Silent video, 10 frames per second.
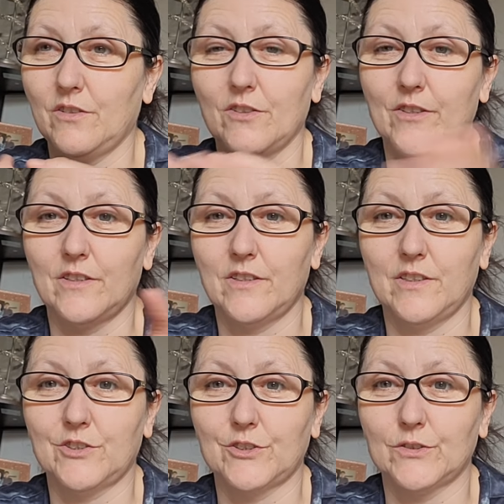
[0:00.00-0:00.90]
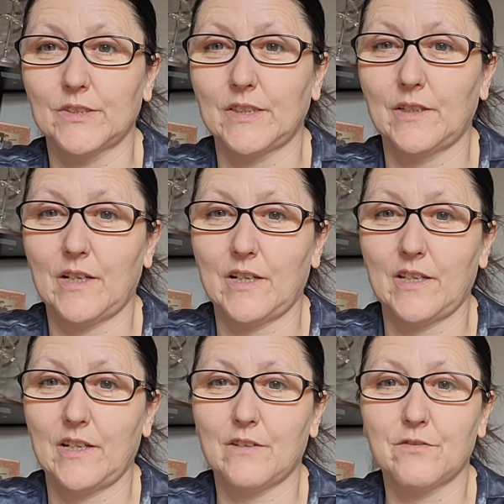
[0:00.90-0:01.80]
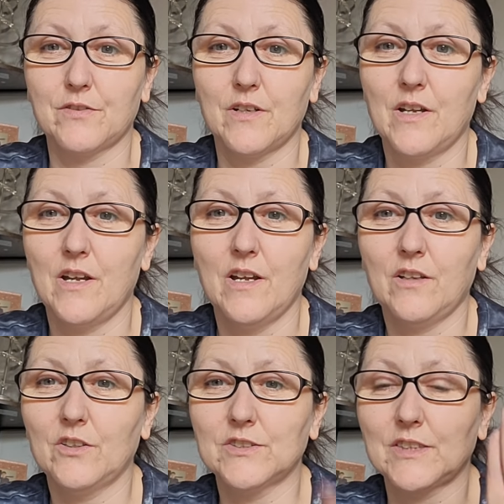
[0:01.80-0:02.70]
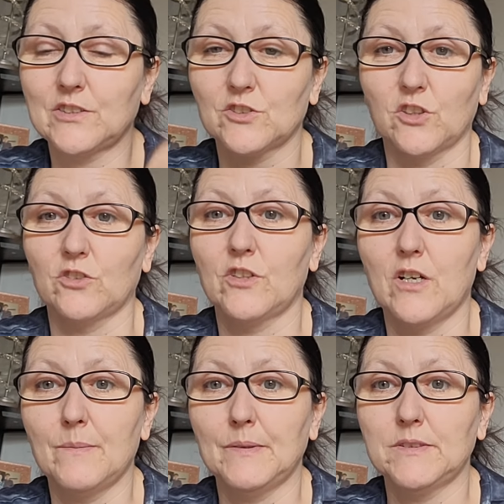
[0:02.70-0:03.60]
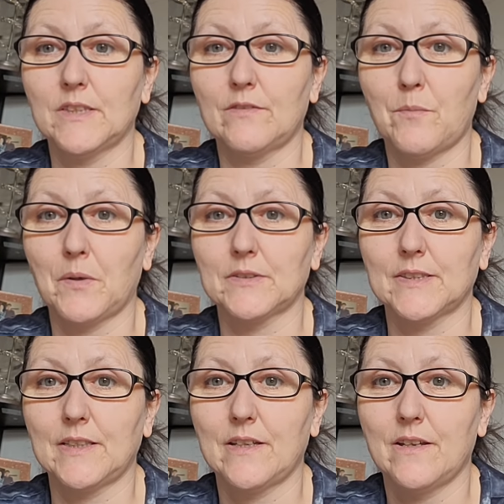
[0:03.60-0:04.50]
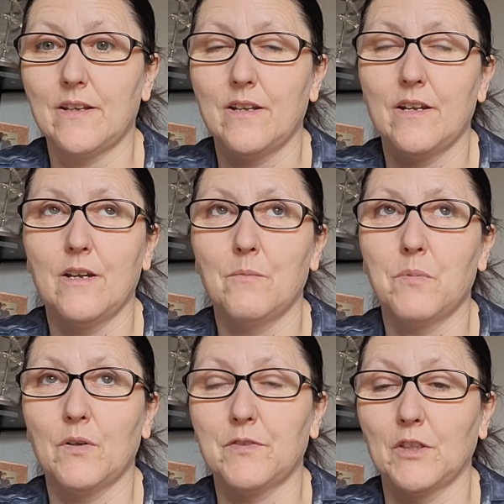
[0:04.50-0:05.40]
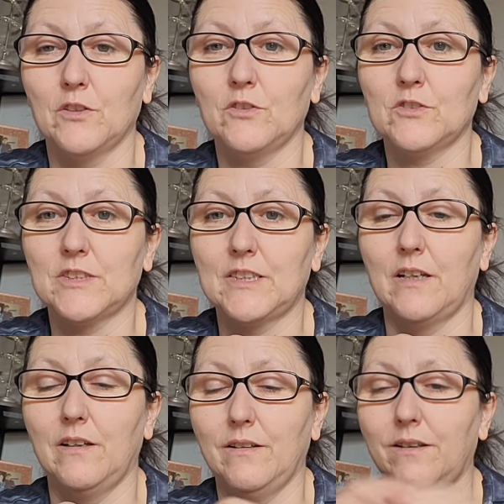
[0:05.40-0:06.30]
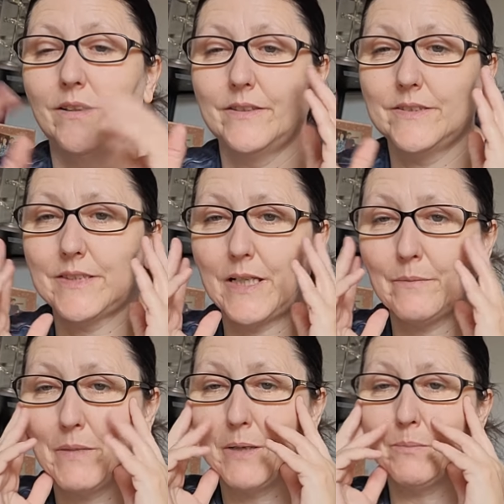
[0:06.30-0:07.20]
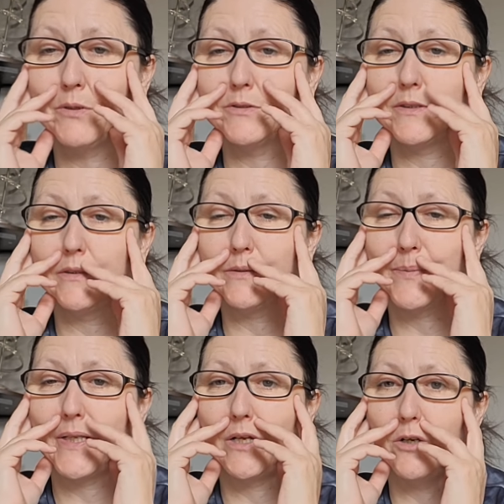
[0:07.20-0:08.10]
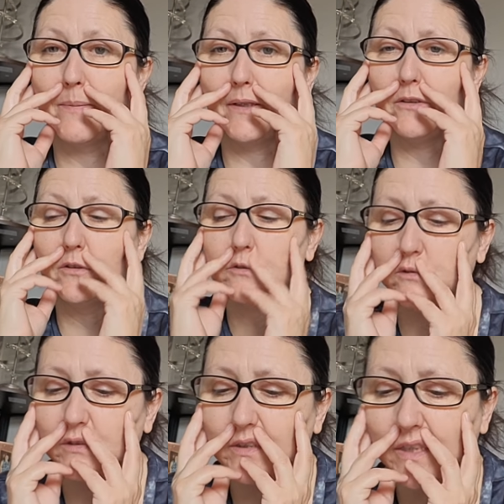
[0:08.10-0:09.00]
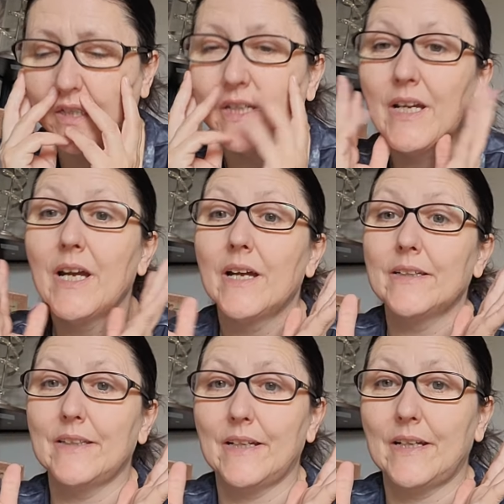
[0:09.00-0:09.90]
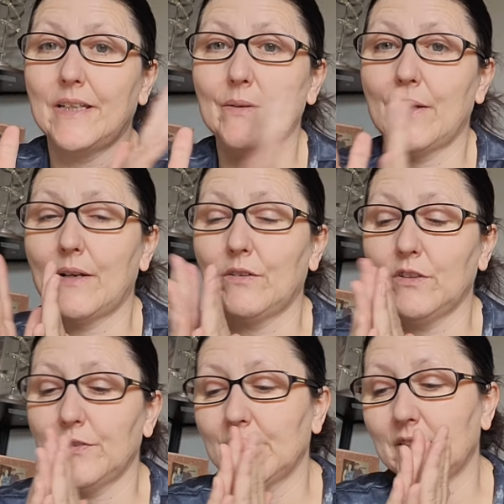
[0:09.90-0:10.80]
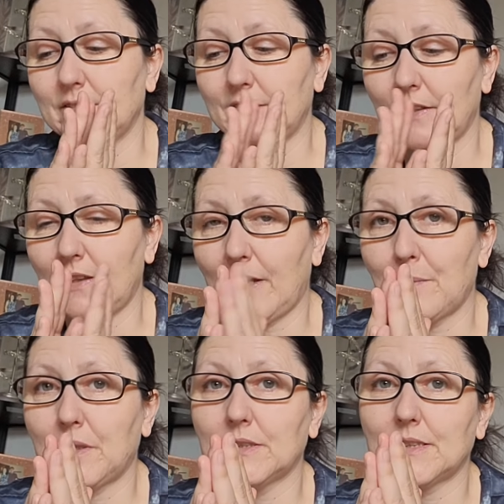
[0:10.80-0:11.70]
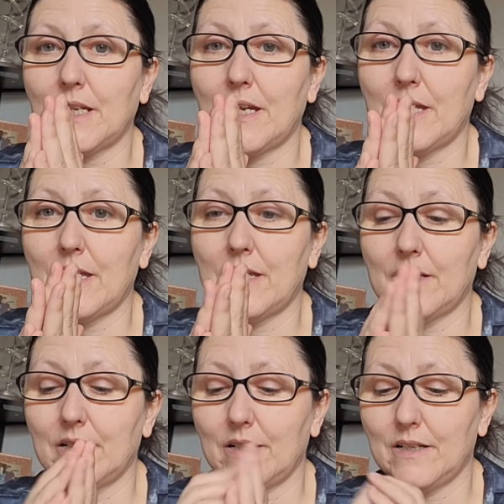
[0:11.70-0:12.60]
other issues that I have. Because I just look normal to everybody. But if you looked inside my body, they'd be like, oh my God. Yeah, anyway, I'm going to leave you at that because I've